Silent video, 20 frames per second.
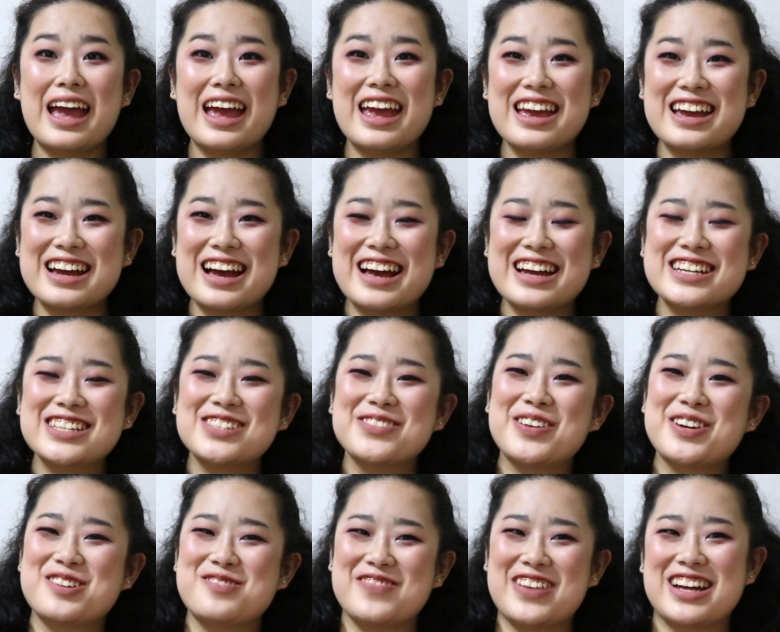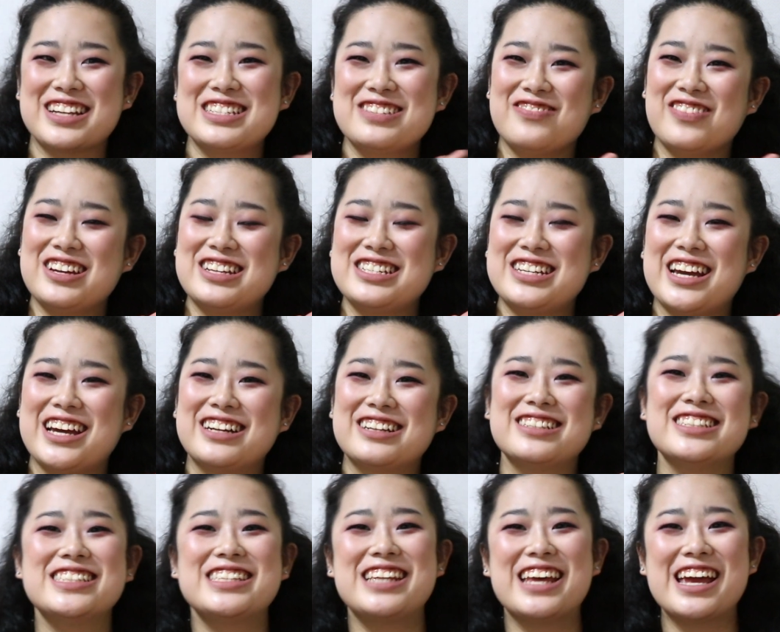Hey guys, welcome back to my channel.
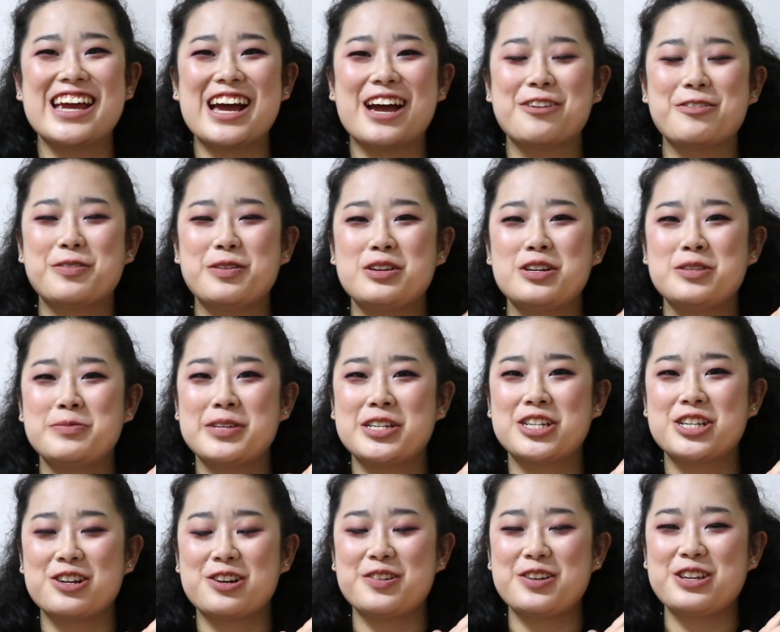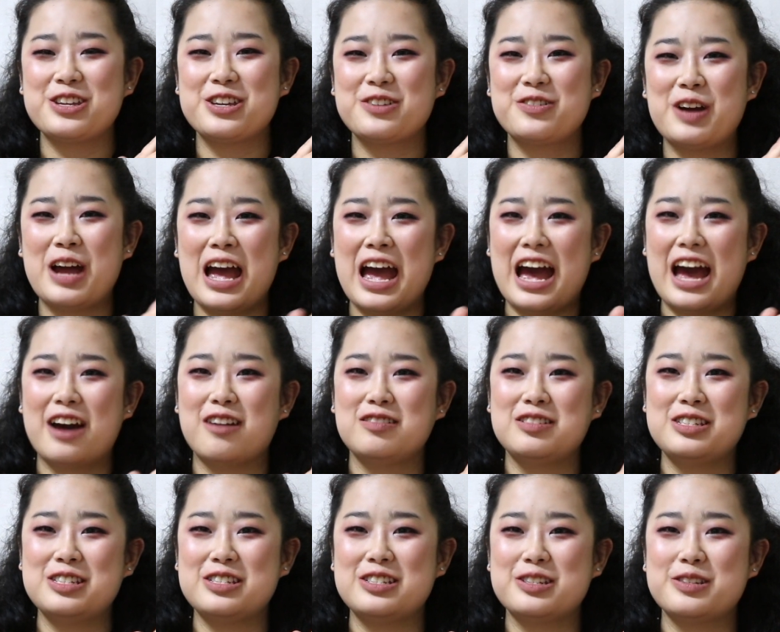Today I'm going to be showing you how
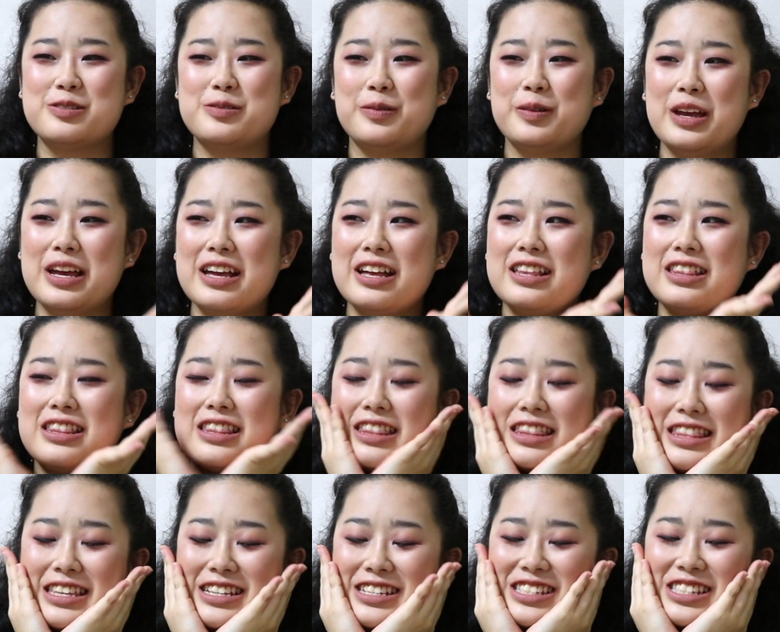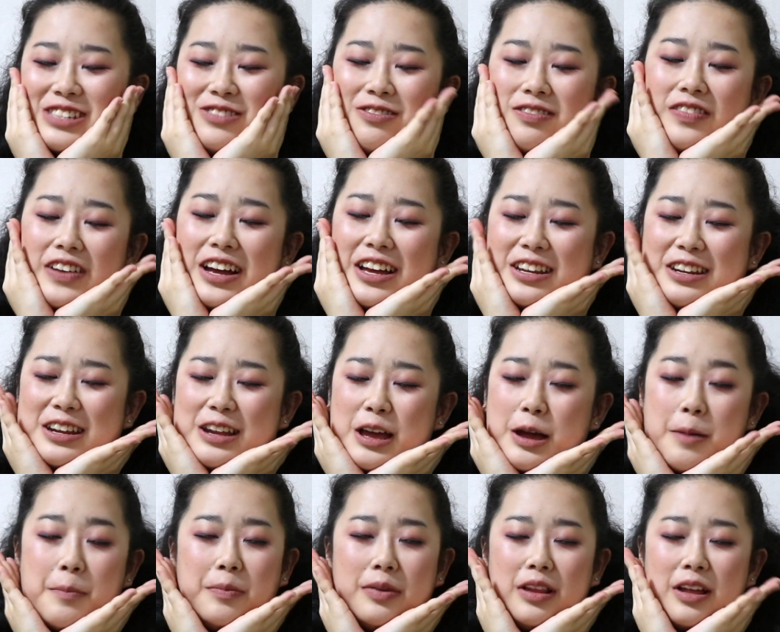to do this fun
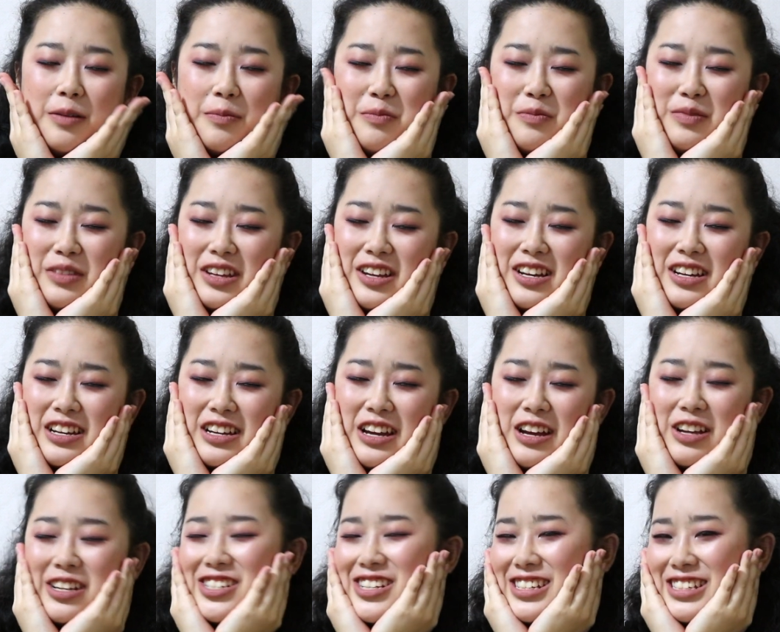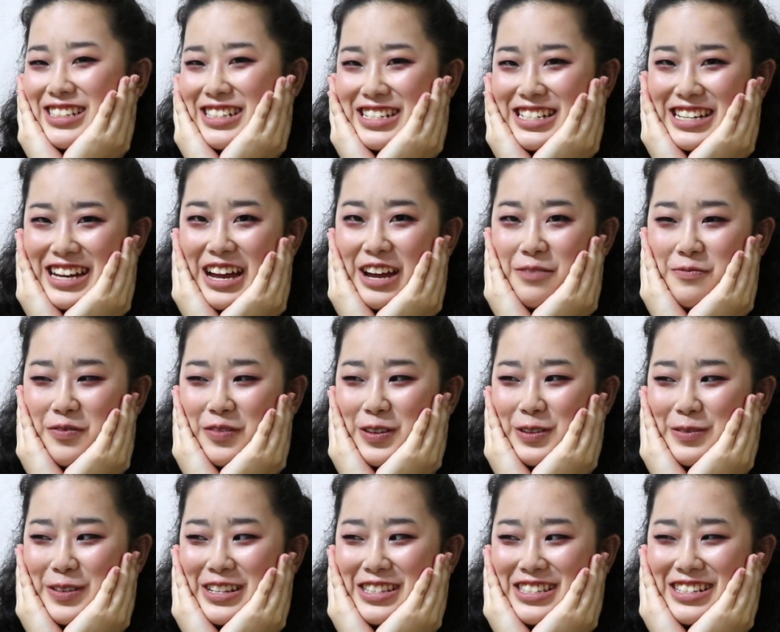plum look just in time for
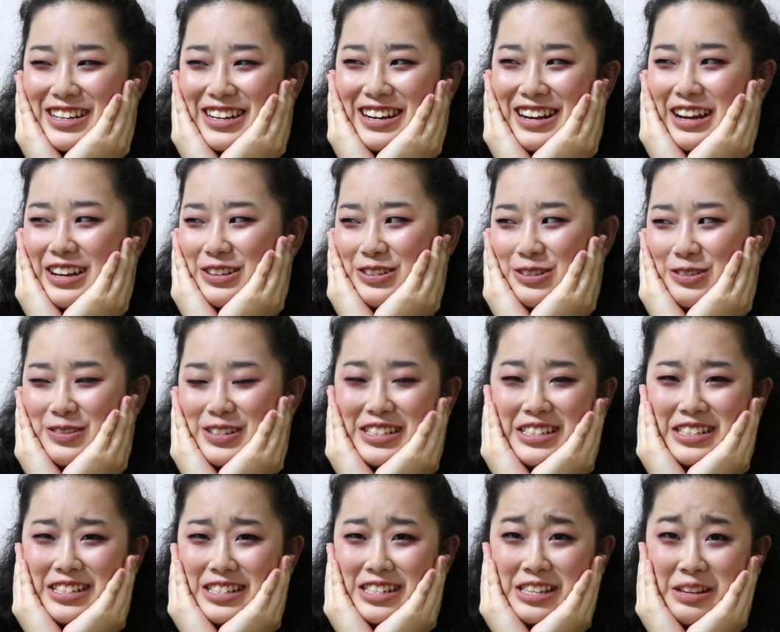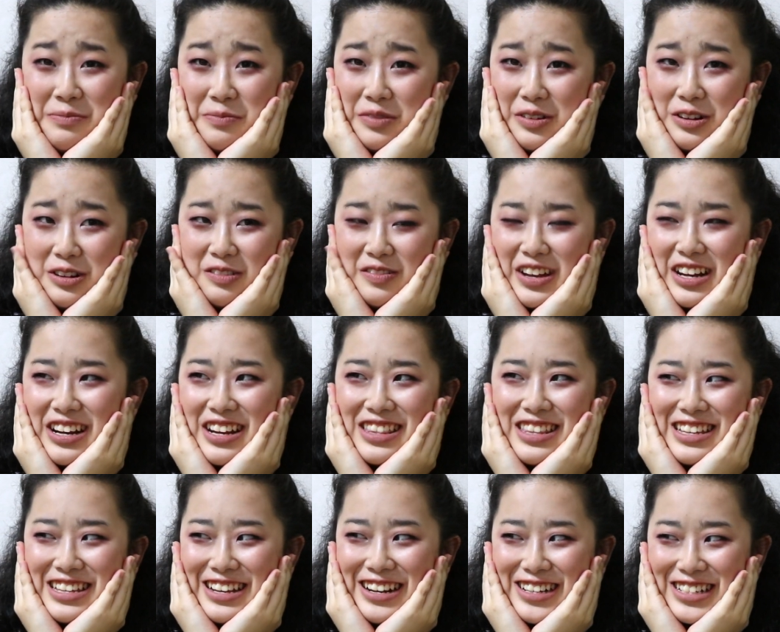winter. I know it's December already, the
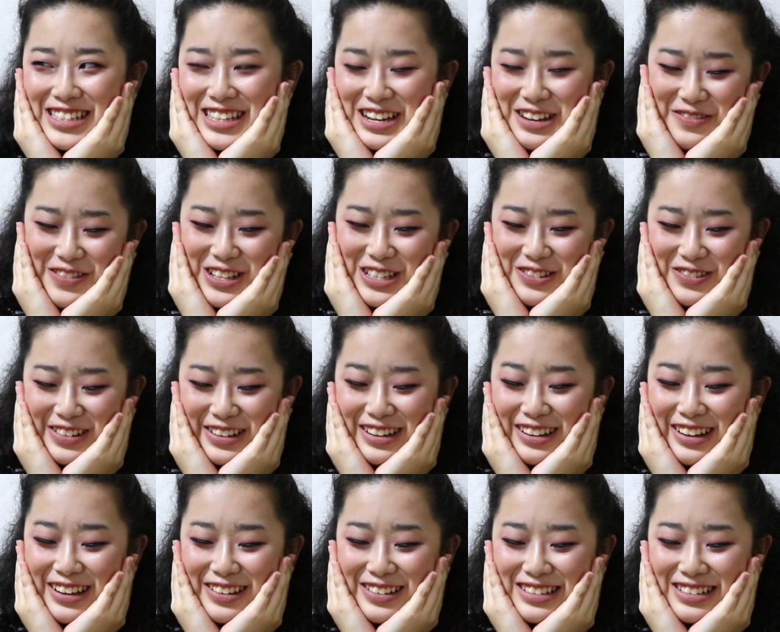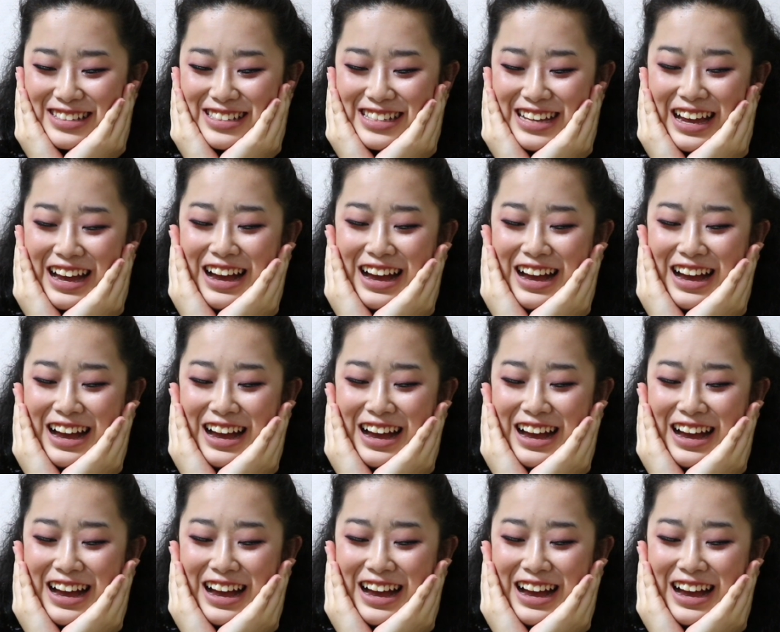year's coming to a close.